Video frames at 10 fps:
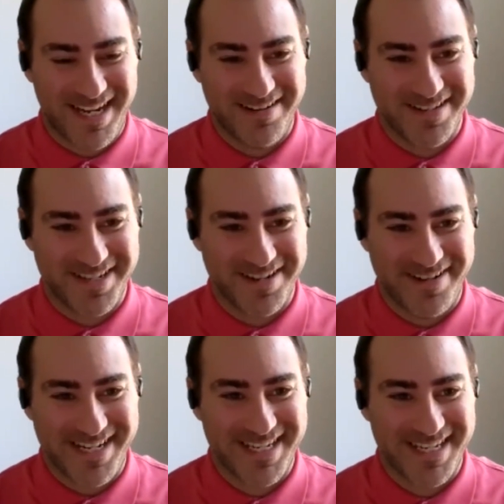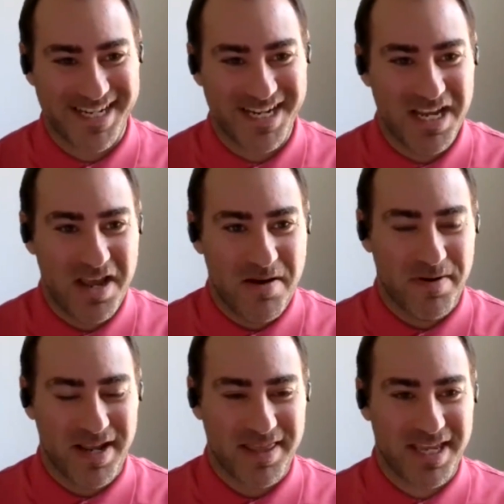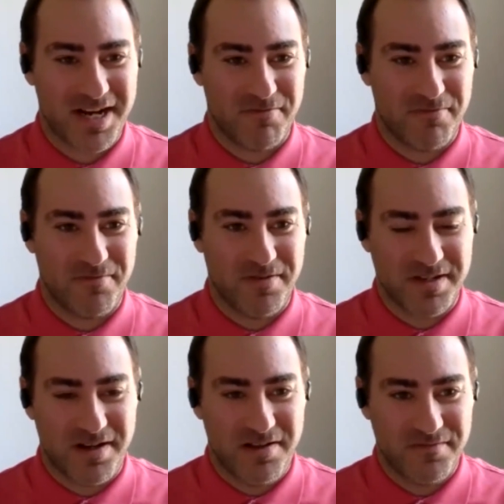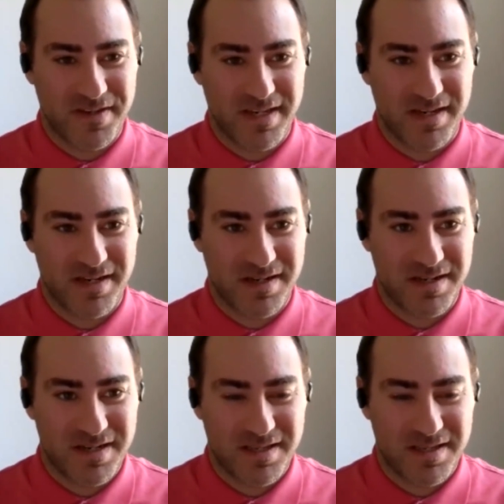so easy, but I think resolving